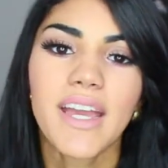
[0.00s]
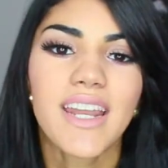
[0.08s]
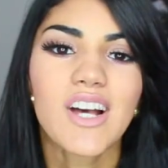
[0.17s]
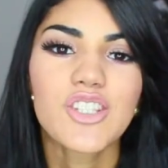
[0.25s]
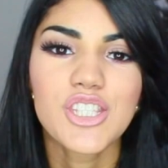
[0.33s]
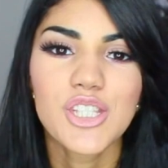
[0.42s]
and
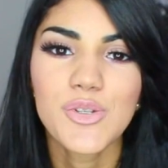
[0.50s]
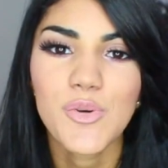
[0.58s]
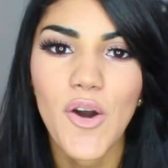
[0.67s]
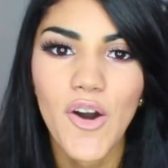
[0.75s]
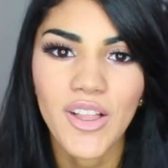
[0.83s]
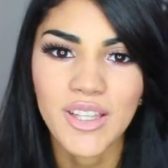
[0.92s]
I'll see you
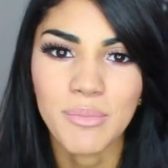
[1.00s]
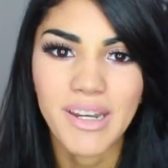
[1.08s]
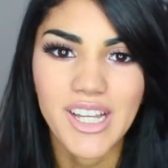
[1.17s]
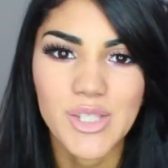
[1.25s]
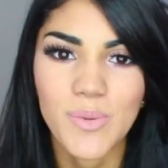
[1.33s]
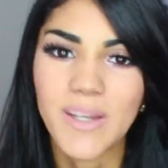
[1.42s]
all in my
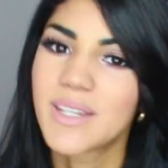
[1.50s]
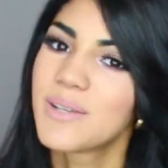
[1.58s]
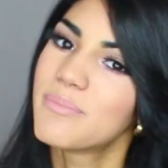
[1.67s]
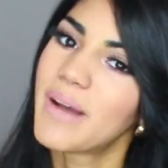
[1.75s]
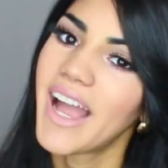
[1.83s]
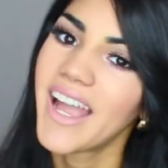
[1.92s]
next one.
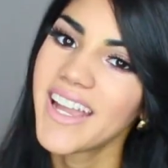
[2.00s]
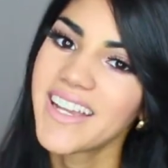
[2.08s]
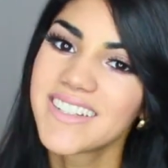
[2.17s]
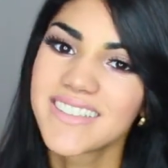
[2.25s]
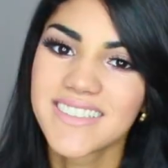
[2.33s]
Bye!